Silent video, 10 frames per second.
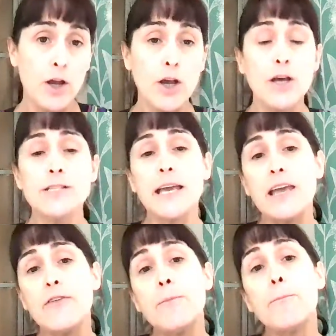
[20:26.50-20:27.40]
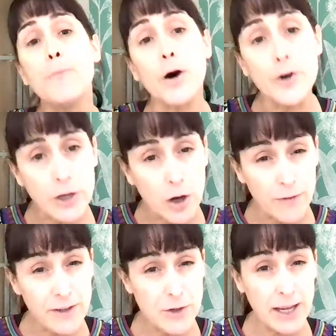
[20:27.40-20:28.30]
So even moderate
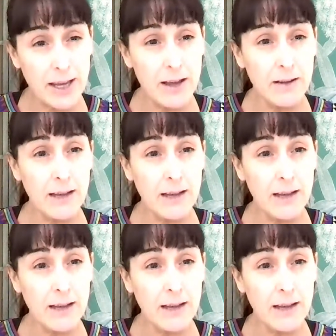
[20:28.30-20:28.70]
coffee drinking,